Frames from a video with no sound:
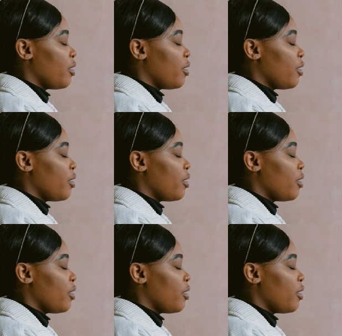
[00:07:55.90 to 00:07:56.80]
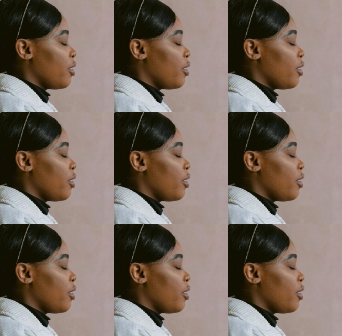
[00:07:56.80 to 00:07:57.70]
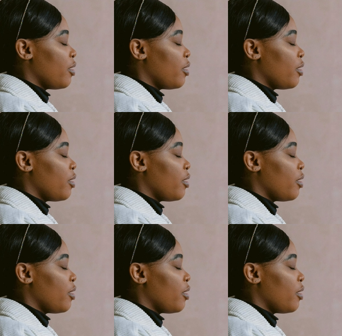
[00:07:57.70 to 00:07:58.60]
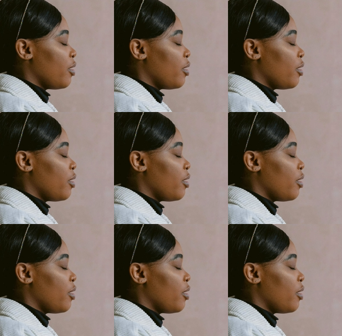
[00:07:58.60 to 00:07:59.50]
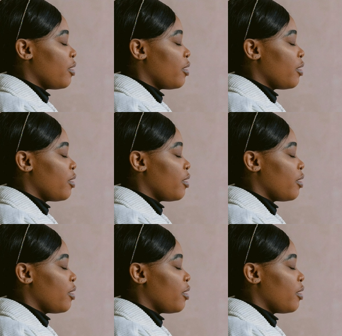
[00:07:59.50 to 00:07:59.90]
This is a still picture; no speech is visible.